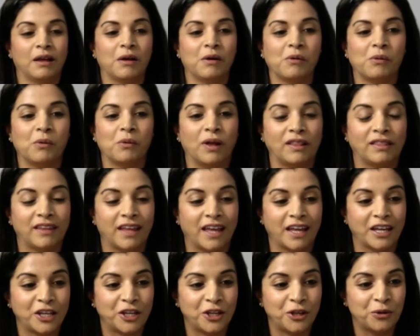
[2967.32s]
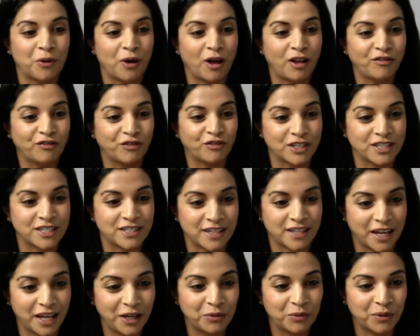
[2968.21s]
Well, thank you all for
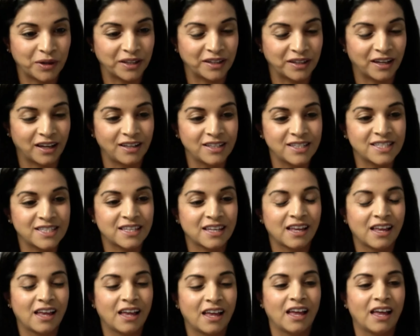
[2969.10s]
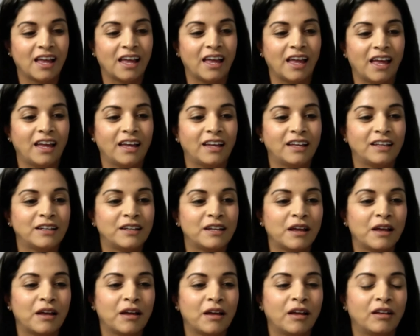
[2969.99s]
staying with us. And
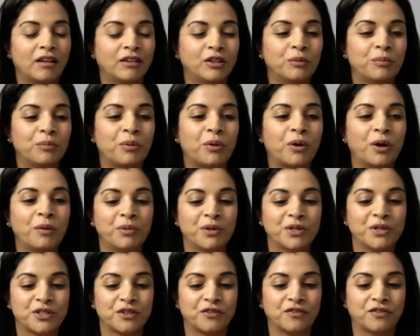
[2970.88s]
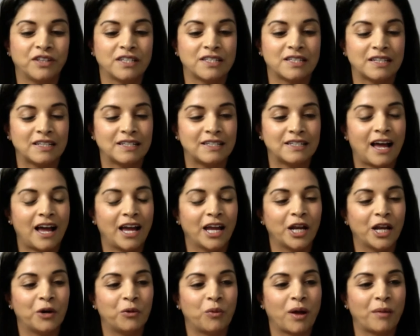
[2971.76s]
the purpose of this
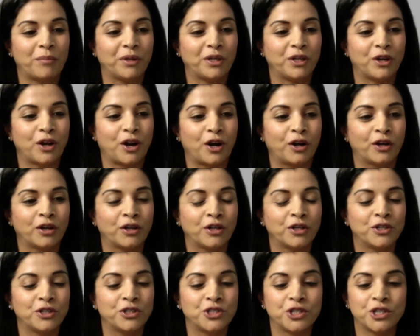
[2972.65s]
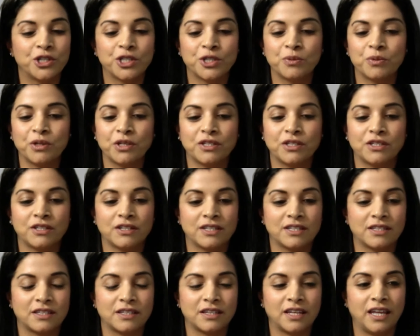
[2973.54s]
entire webinar just was to
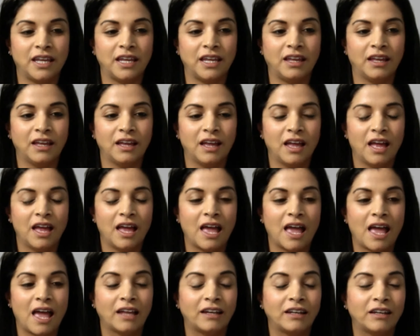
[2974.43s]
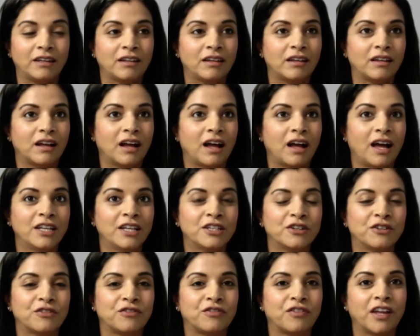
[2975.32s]
see and kind
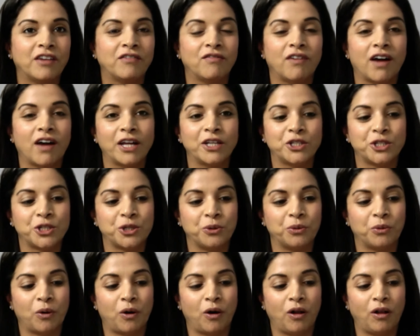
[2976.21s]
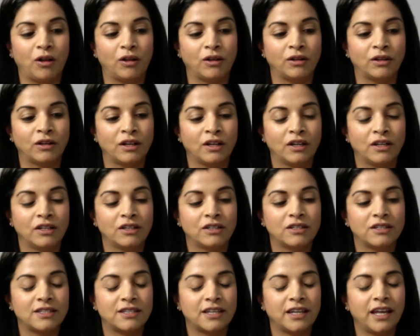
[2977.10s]
of invite you all to
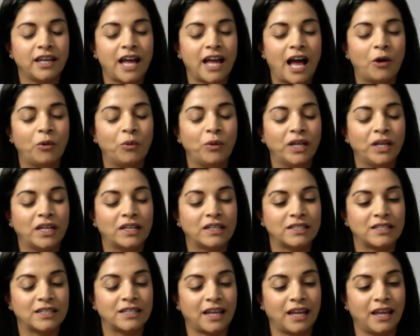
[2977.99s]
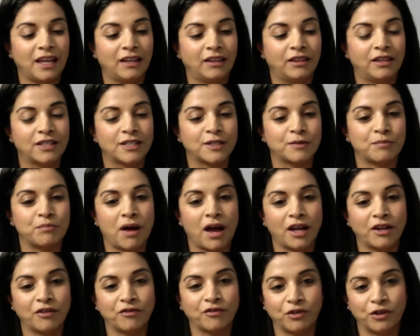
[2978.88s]
see how we can take this
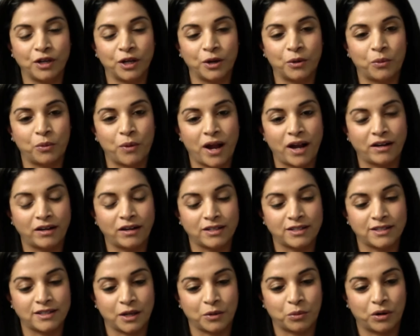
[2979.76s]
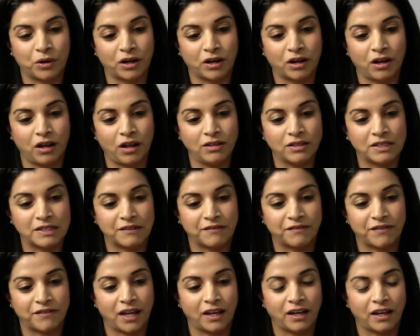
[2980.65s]
mindful awareness that we're
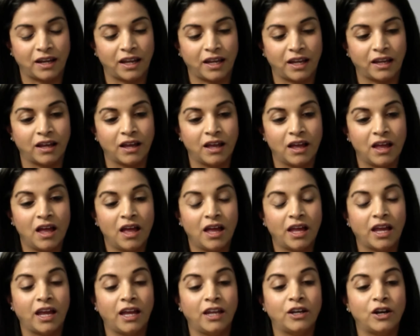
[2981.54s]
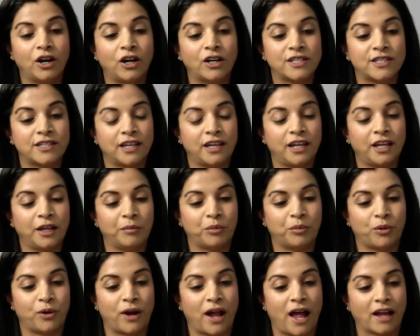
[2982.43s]
cultivating in our sitting
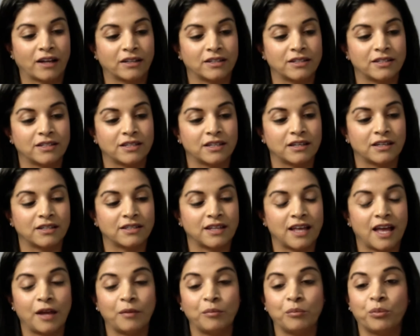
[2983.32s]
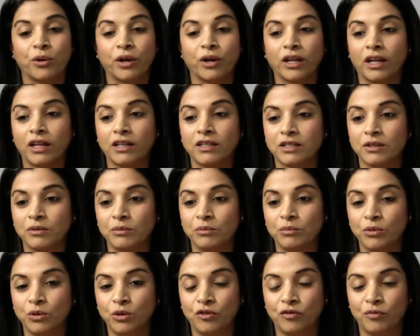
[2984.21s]
practices and bring it to
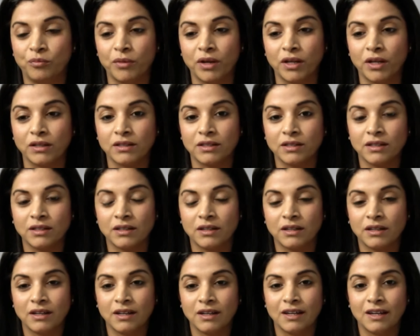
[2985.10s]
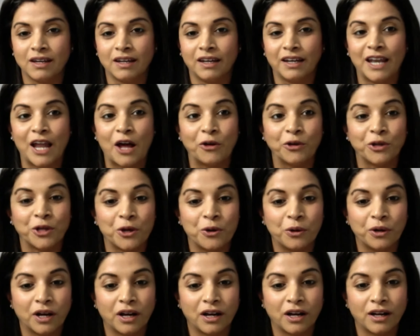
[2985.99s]
movement. Now,
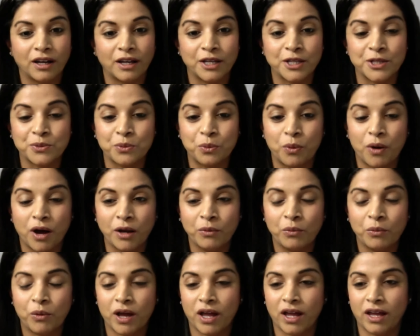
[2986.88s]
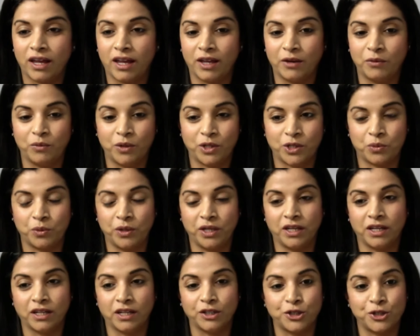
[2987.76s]
yoga is one way in which we
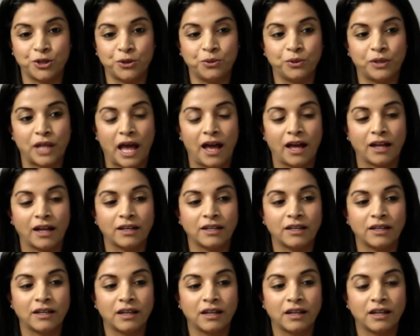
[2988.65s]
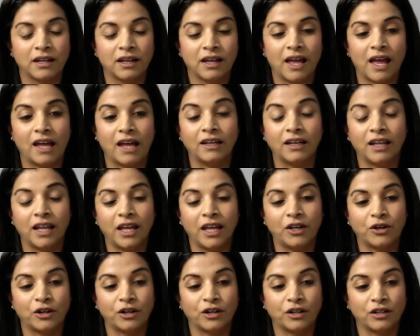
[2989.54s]
can do that. And
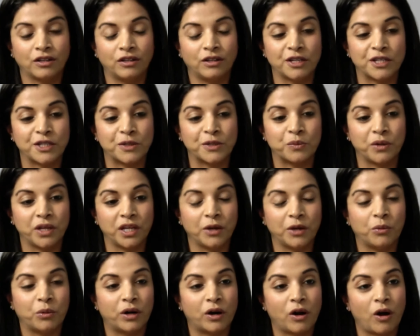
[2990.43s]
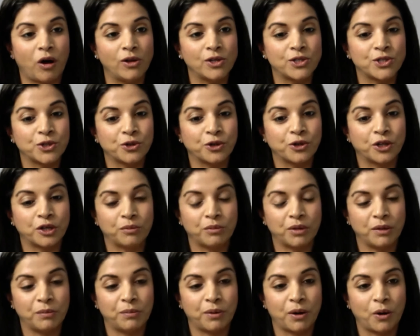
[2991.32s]
later this week, we're also going to
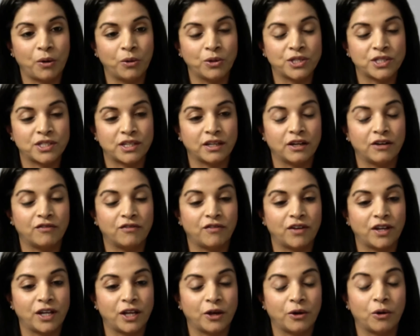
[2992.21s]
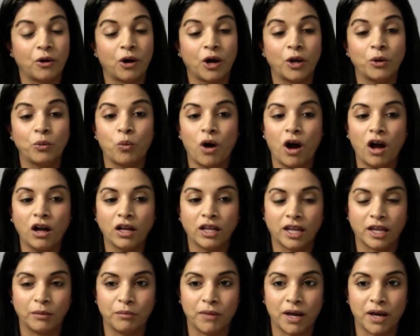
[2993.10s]
be posting a video on
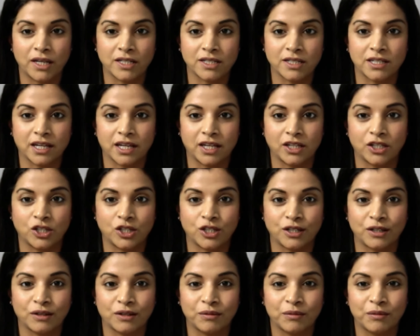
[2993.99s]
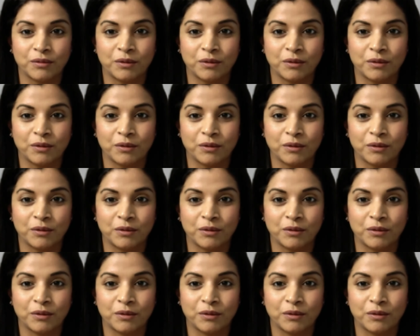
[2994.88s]
walking meditation.